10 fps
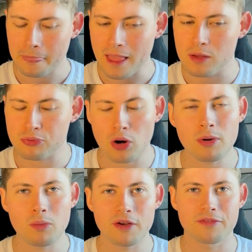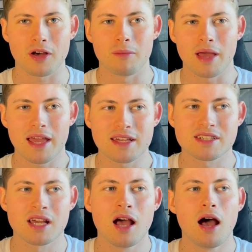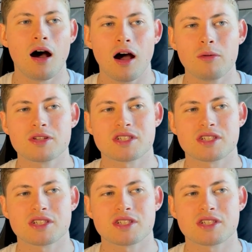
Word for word: the problem with them is, I would